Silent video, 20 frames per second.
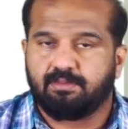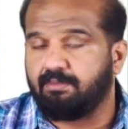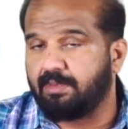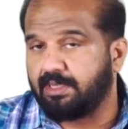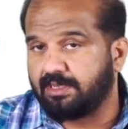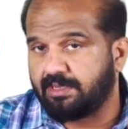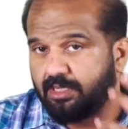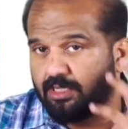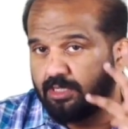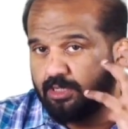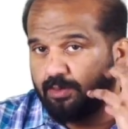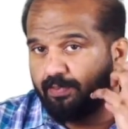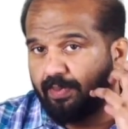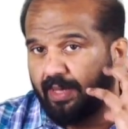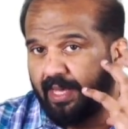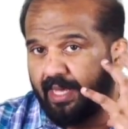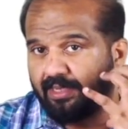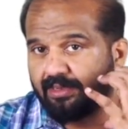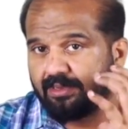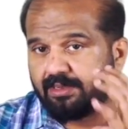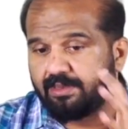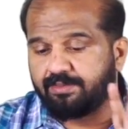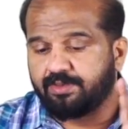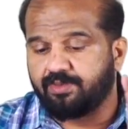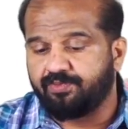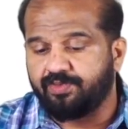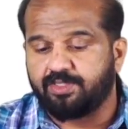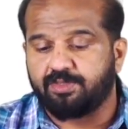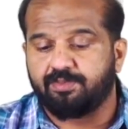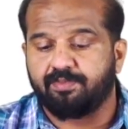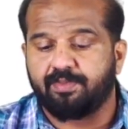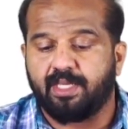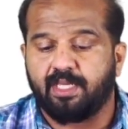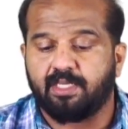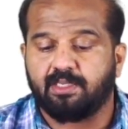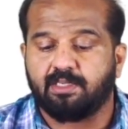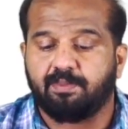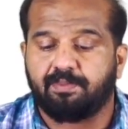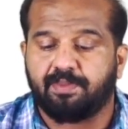muscle spasms which make the